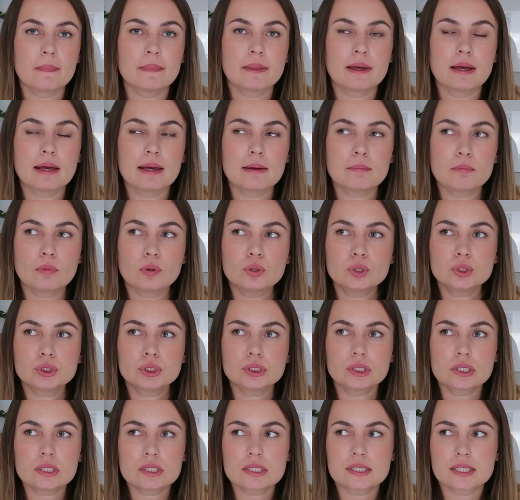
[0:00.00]
the
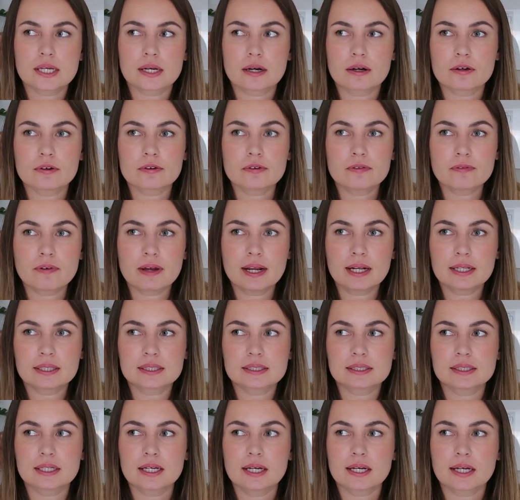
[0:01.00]
emotions that are
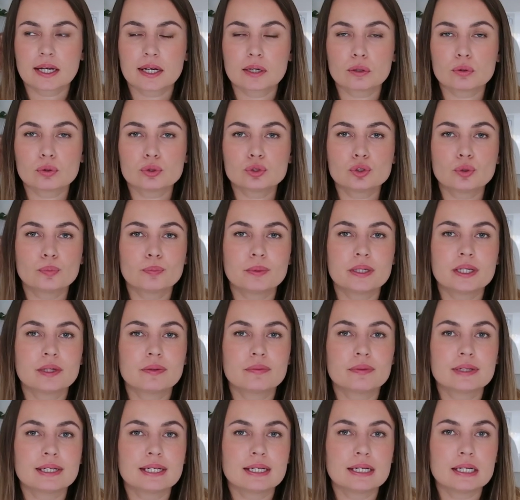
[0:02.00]
felt can also be
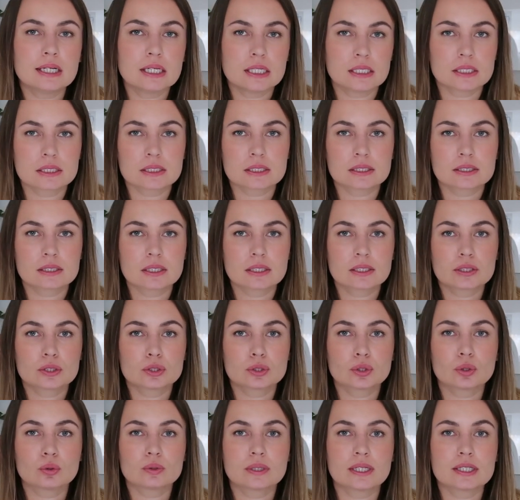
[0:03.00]
released,
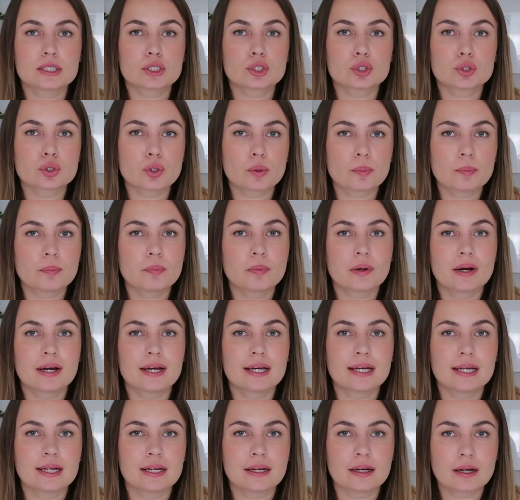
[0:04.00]
so they stop
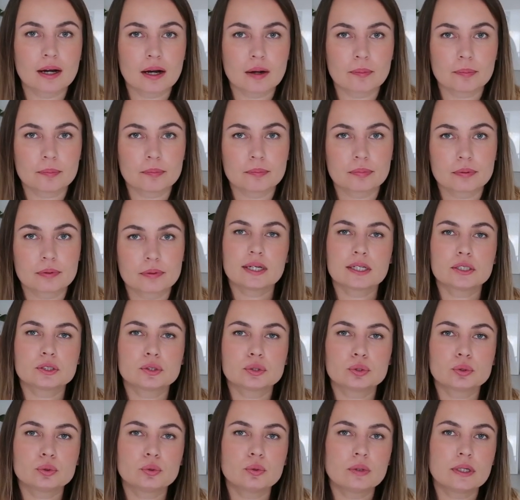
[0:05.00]
piling up. And I
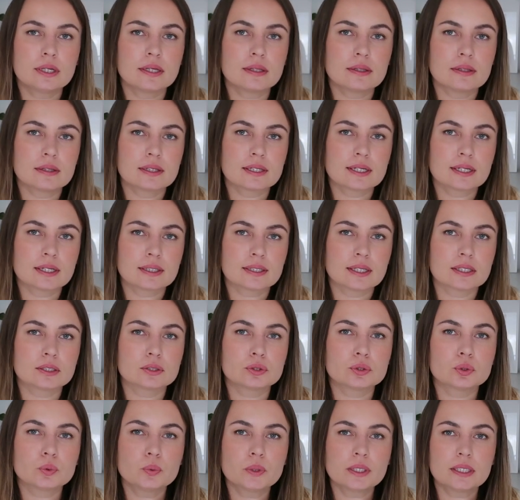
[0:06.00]
truly think
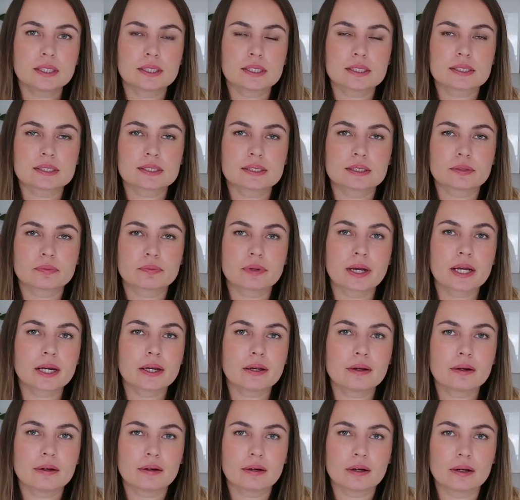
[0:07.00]
that doing this
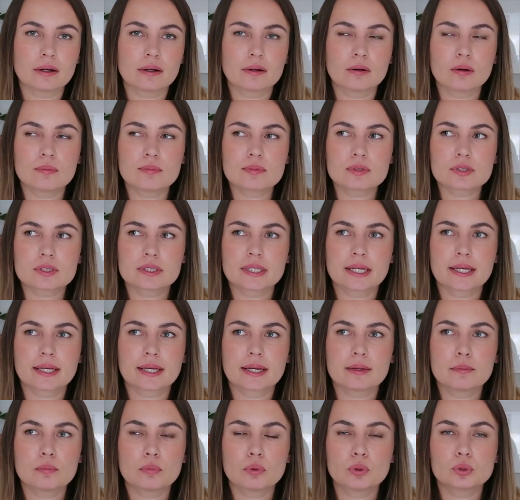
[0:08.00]
regular, almost like
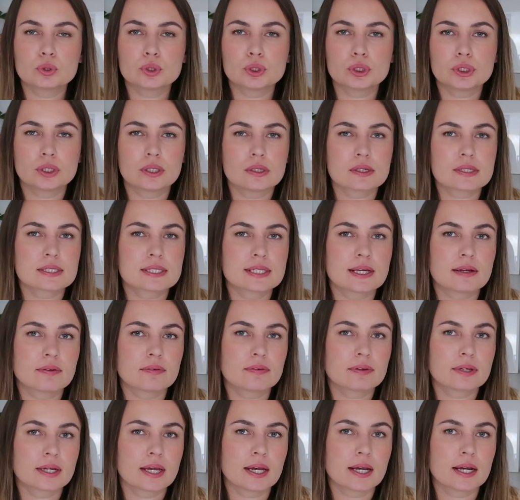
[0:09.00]
emotional
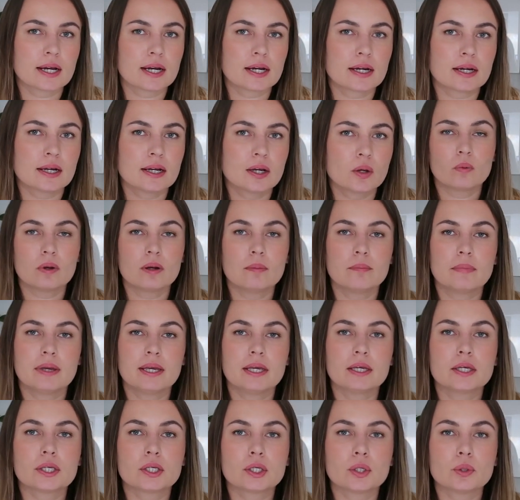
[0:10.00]
self-care, will
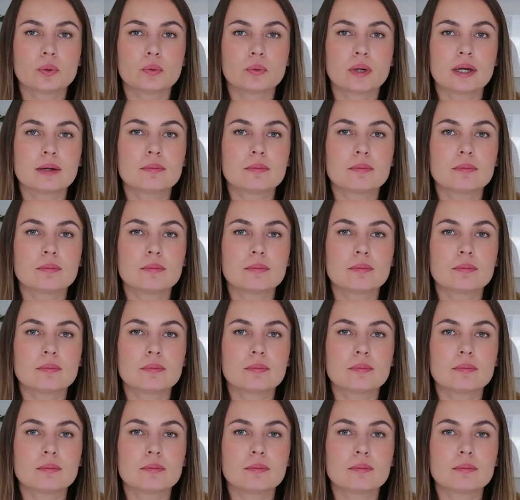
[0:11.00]
make you